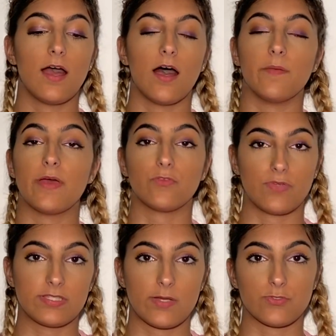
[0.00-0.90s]
And the
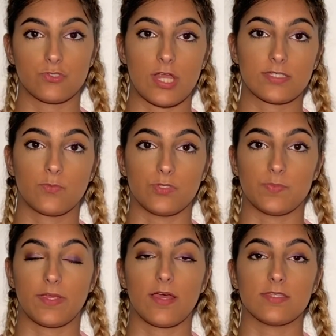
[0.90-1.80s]
reason I was rejected was
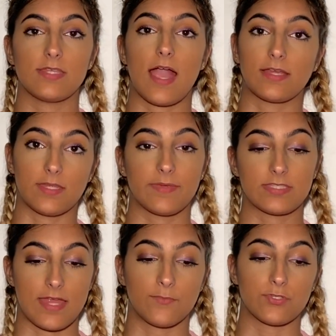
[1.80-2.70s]
because the academic
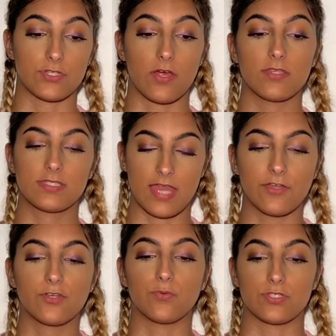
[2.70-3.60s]

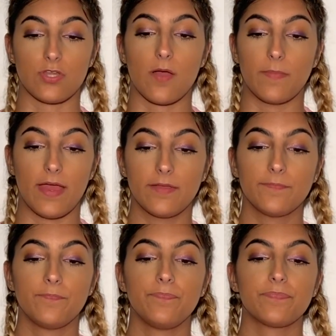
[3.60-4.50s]
standard was not met.